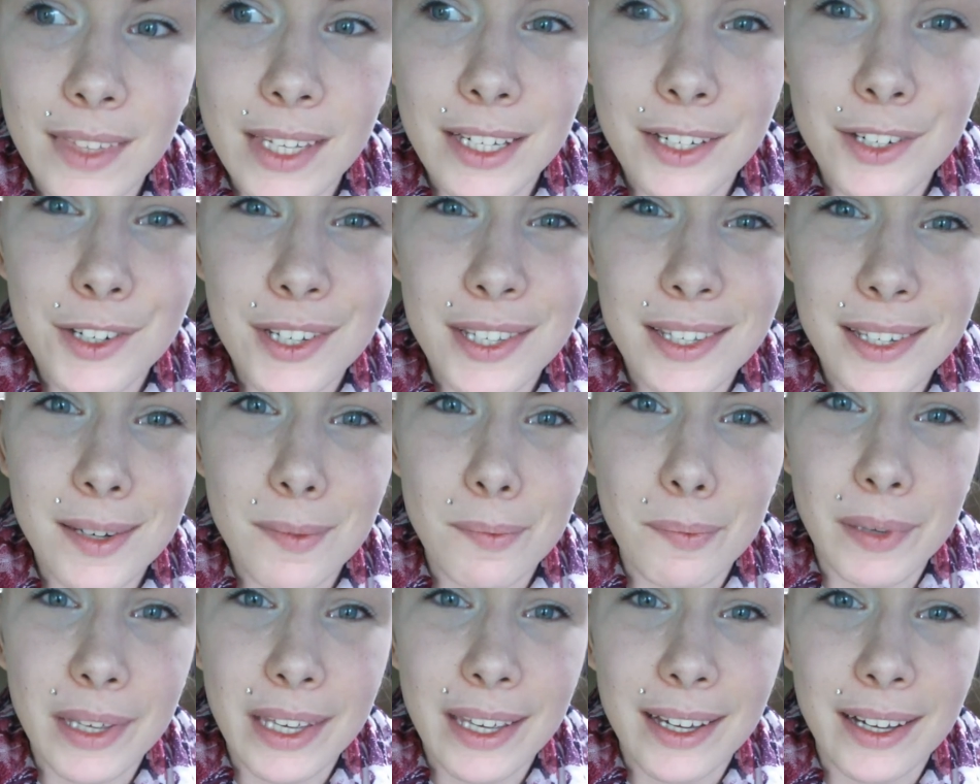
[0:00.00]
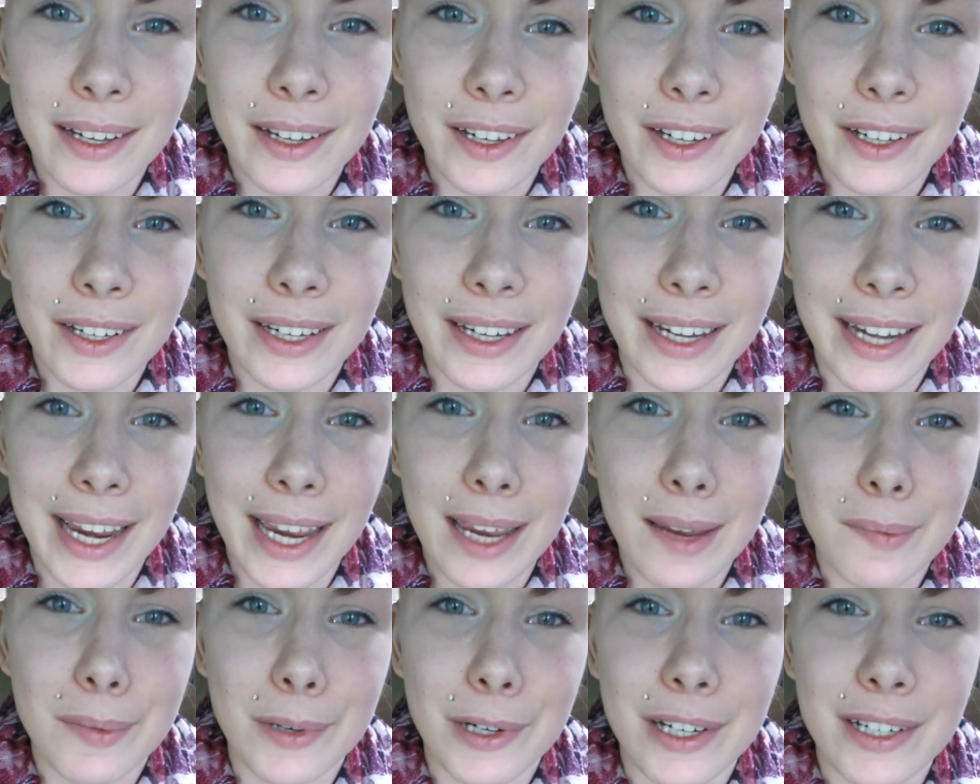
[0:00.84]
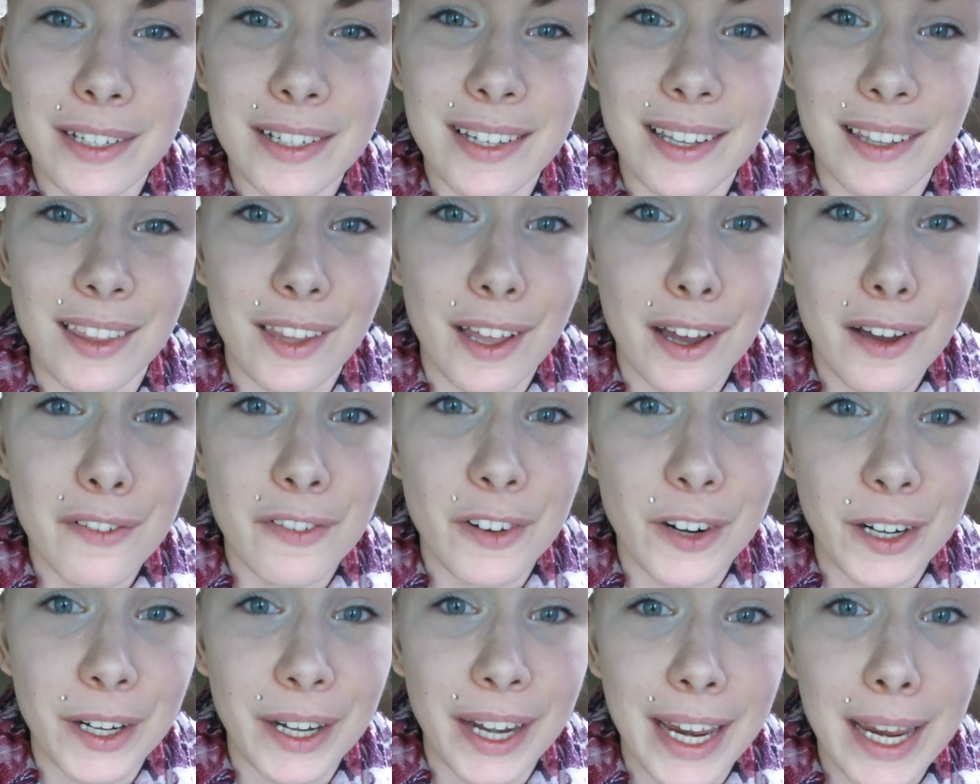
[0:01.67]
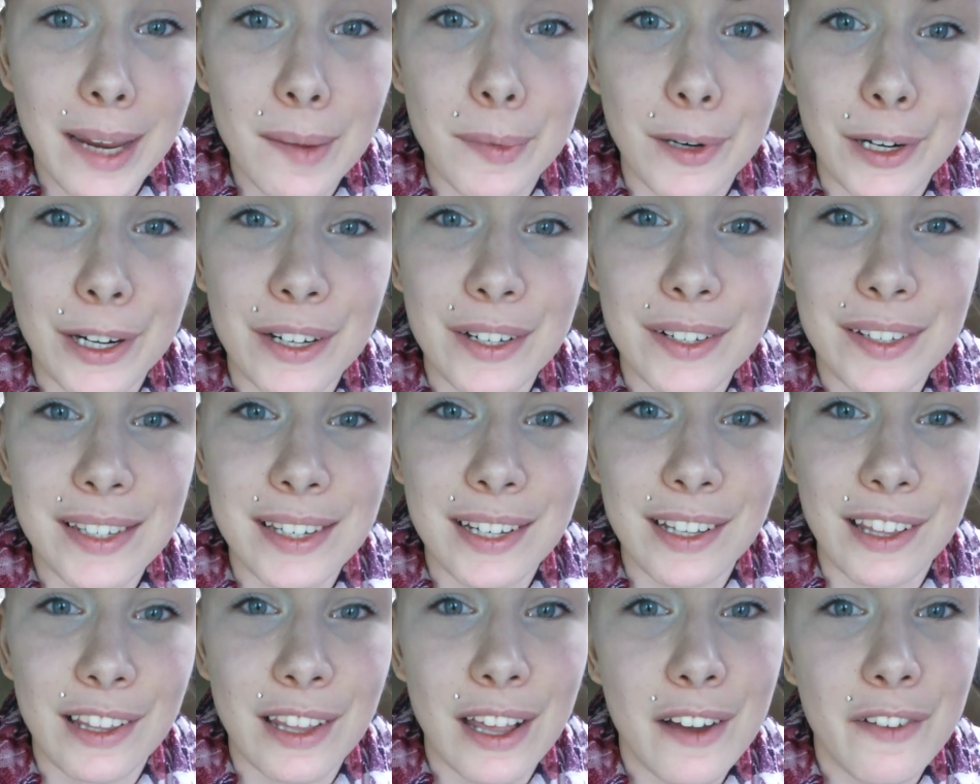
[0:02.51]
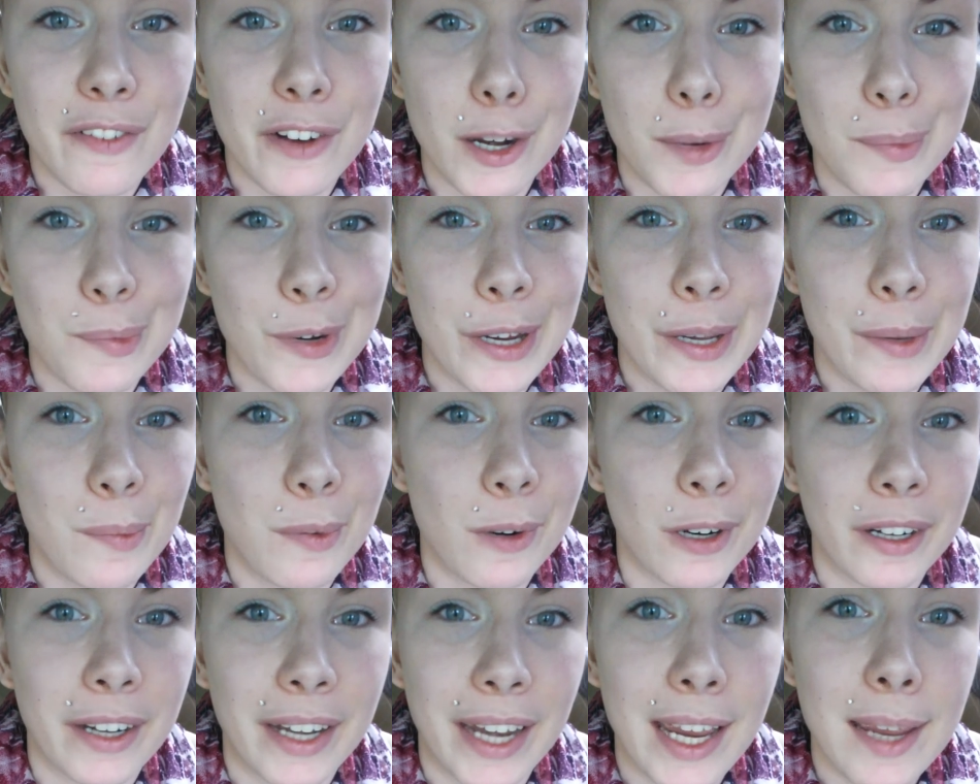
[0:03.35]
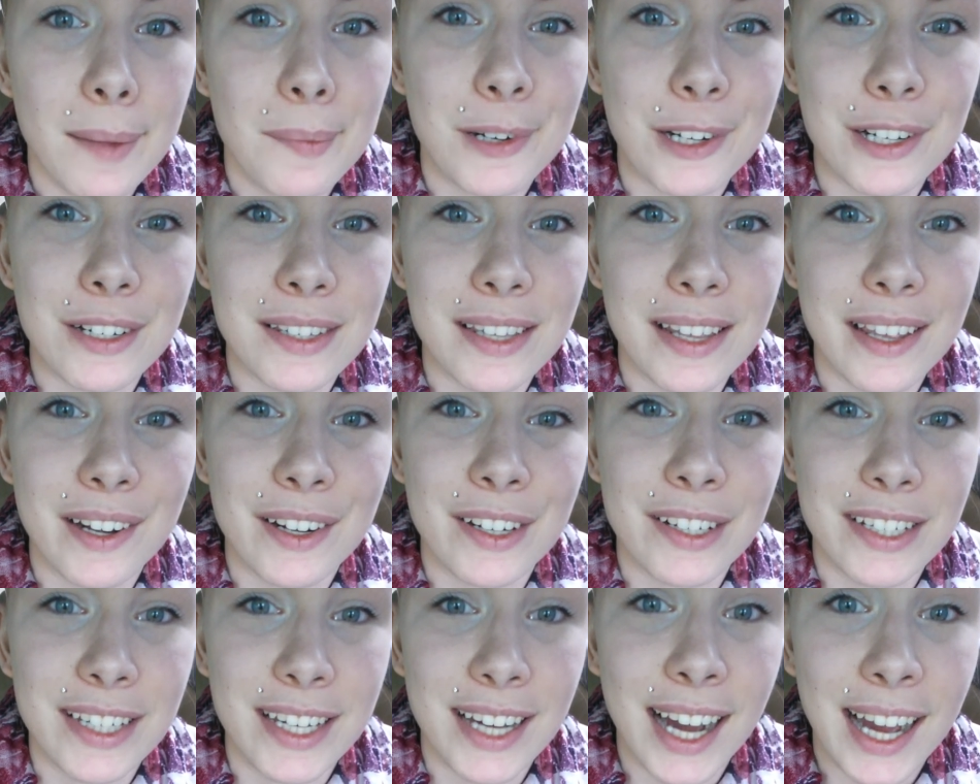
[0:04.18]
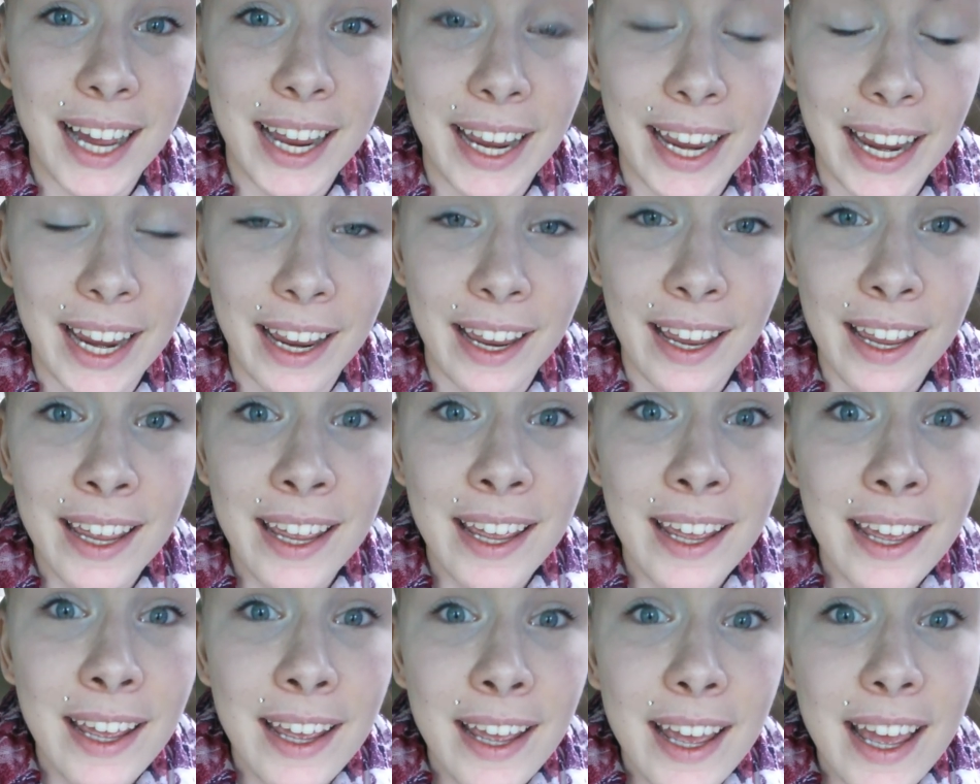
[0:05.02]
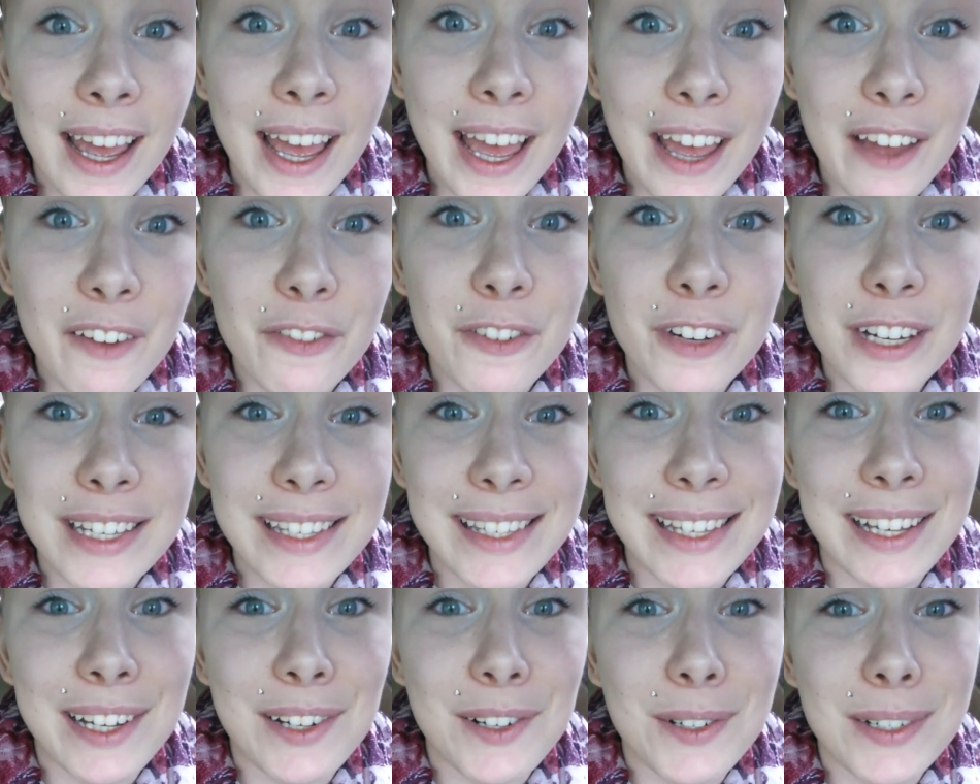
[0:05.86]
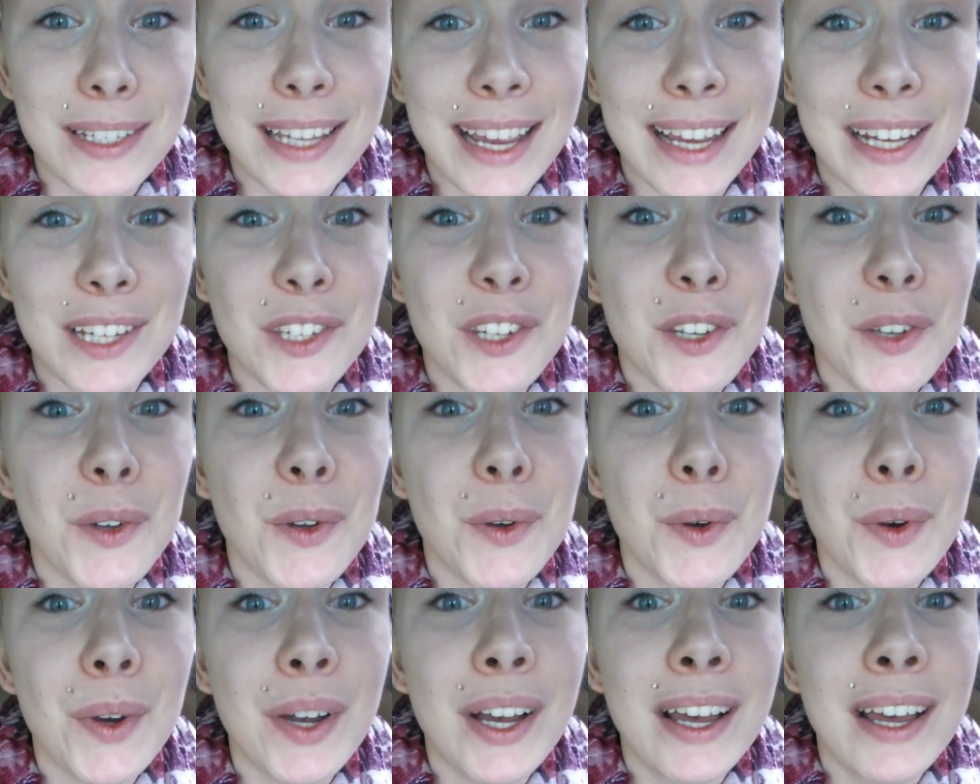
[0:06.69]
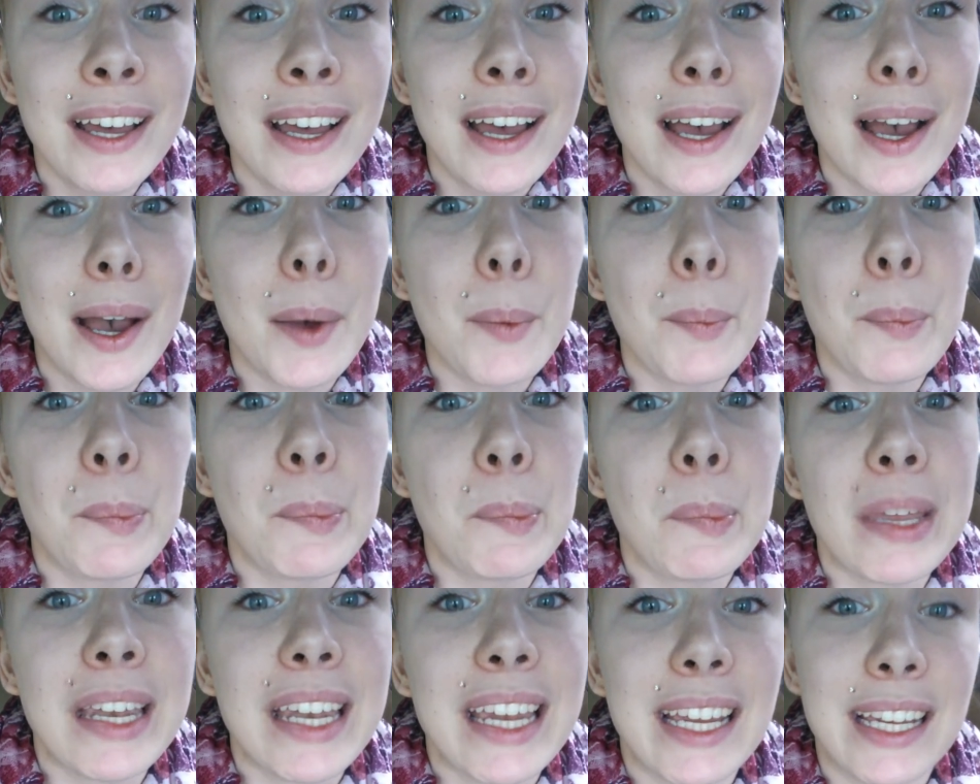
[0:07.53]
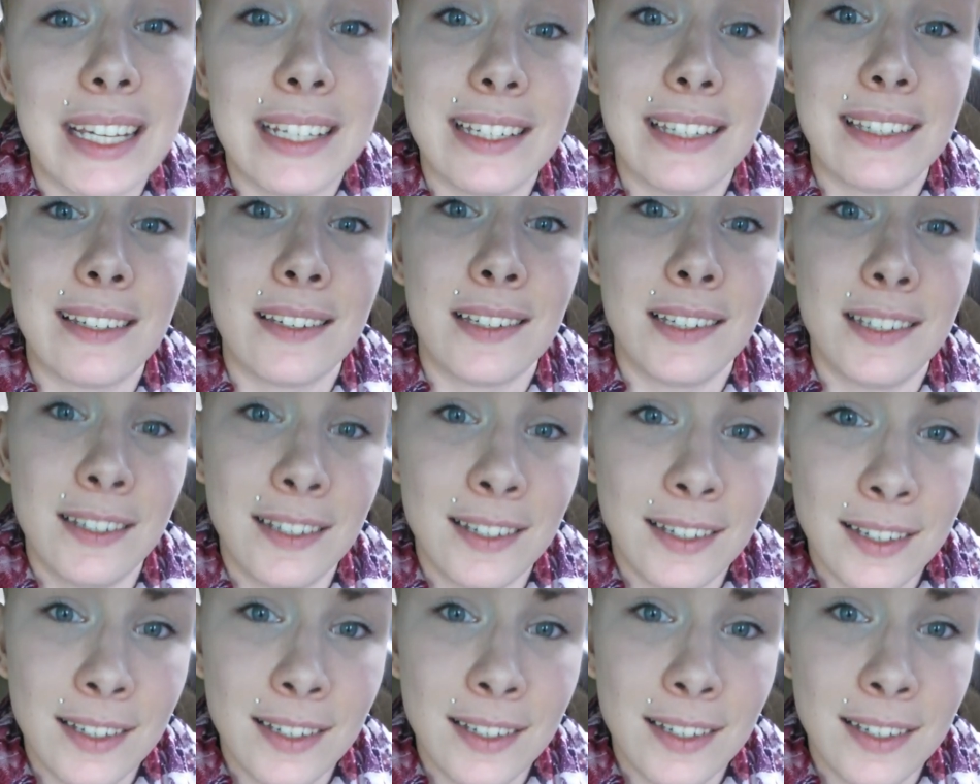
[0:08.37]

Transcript: and just to be a good neighbor, to love our neighbors, to love our preborn neighbors that are dying every single day to a minute.